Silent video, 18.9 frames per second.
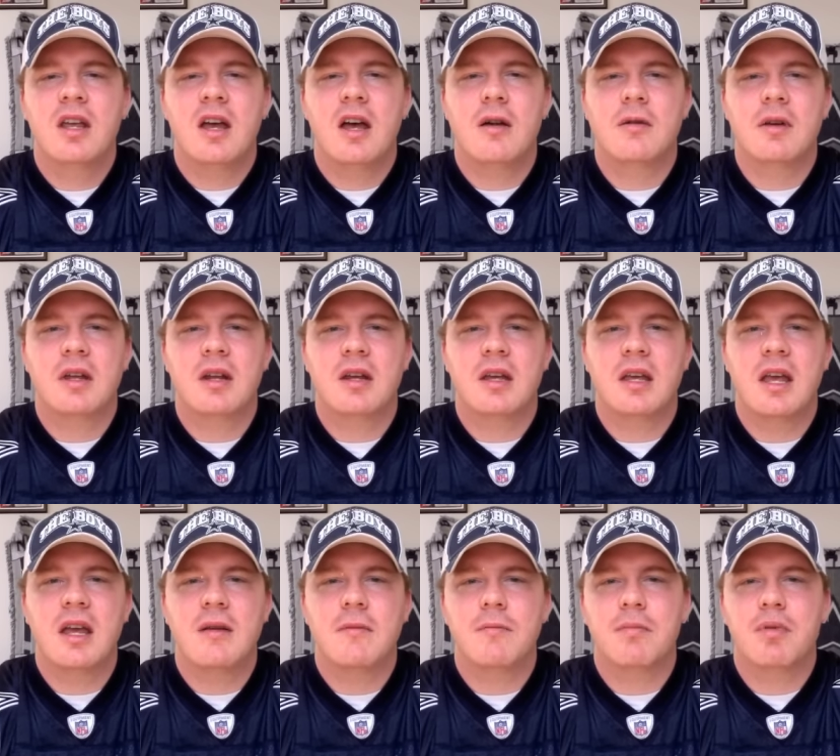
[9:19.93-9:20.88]
I'm gonna
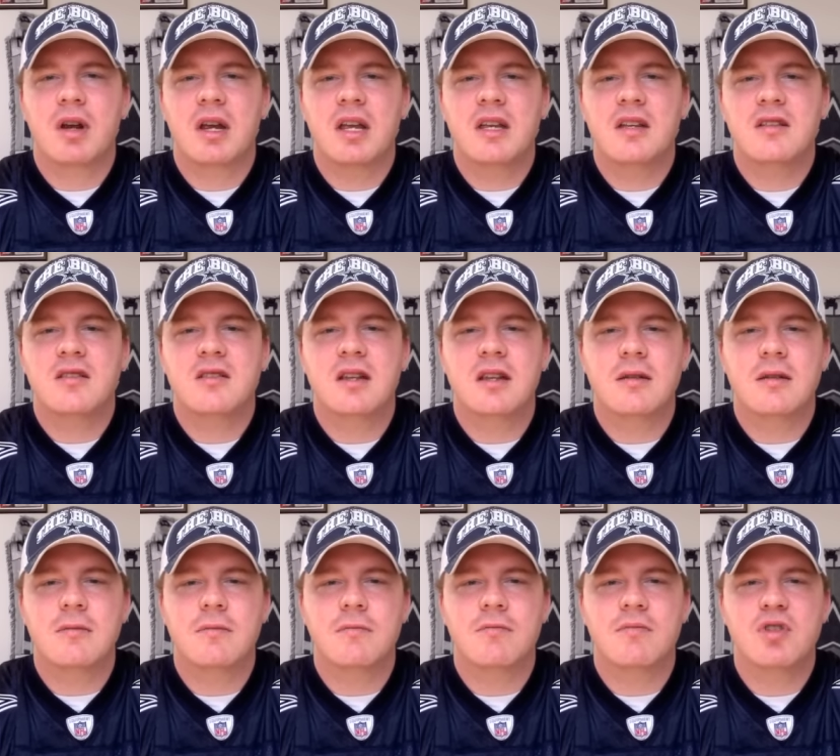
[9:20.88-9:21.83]
get praised
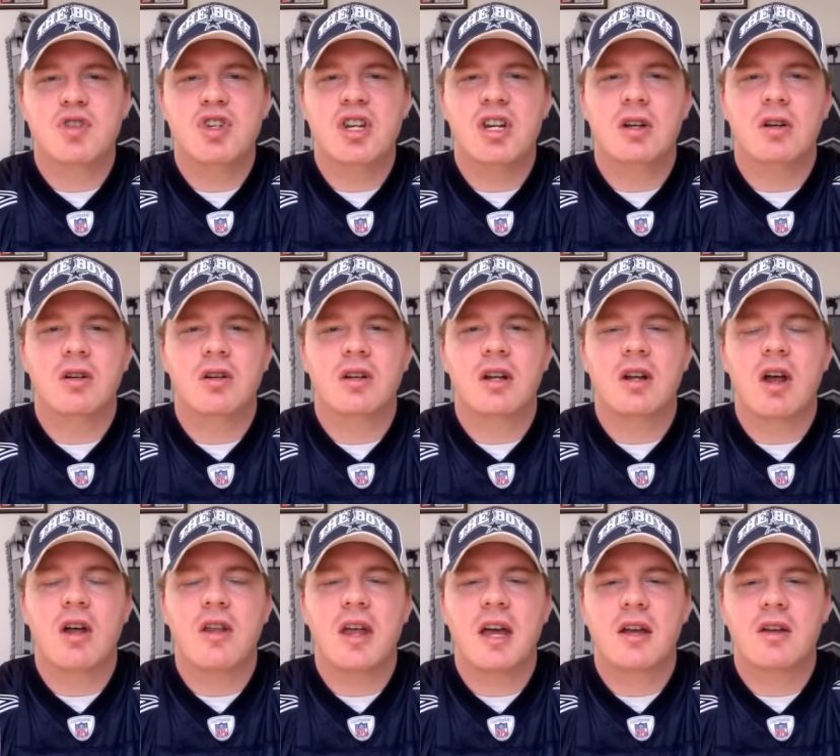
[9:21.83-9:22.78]
and jeered and
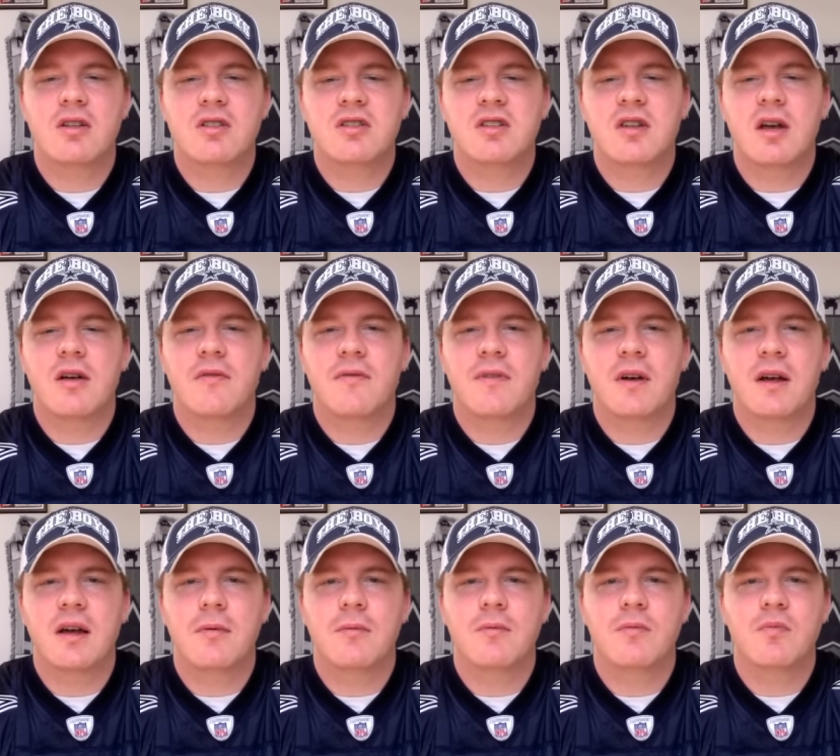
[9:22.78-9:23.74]
all that good stuff
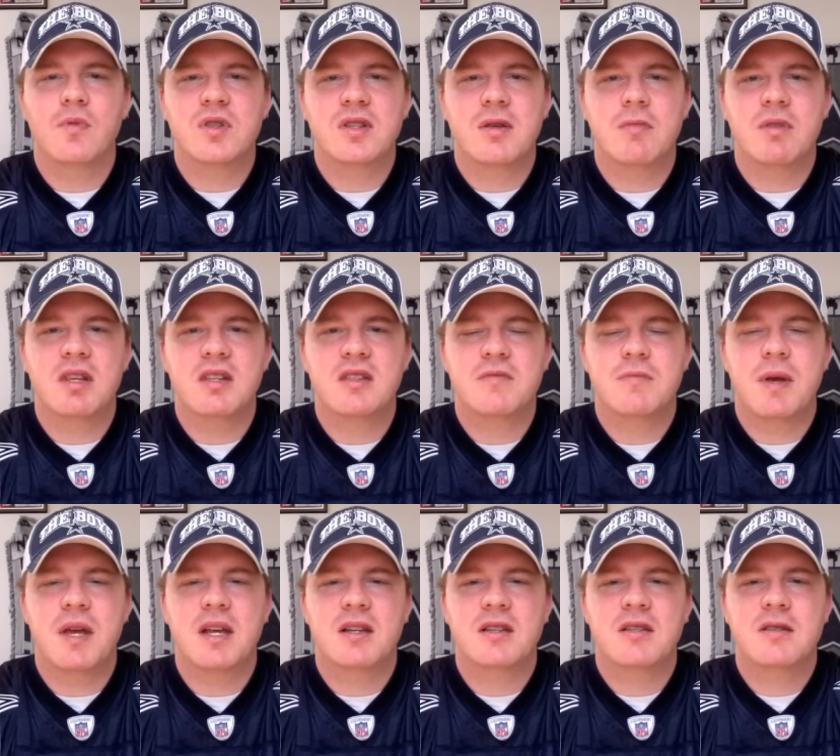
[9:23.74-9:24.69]
um, with some of these
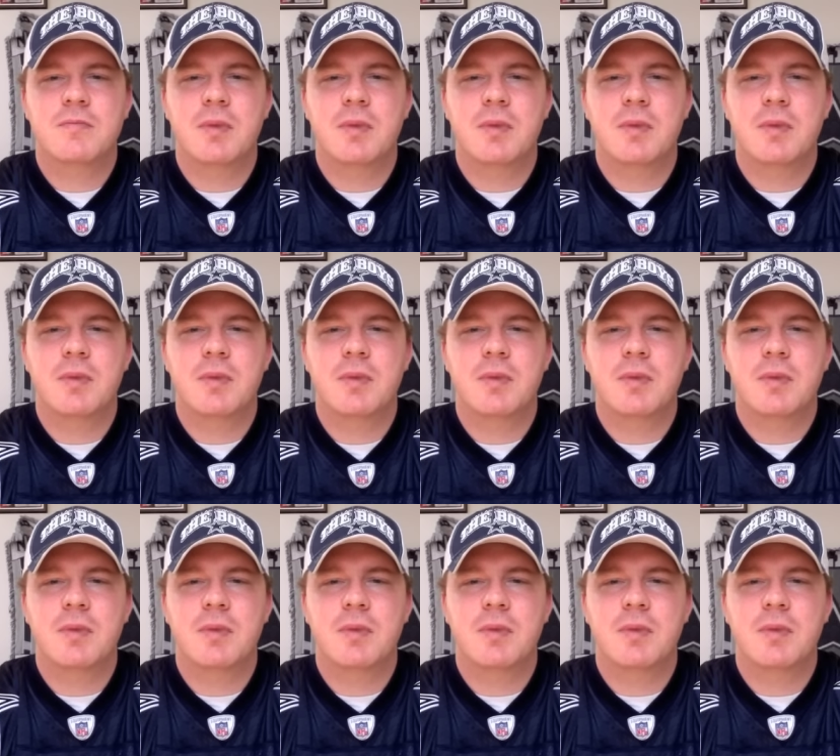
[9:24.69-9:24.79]
picks.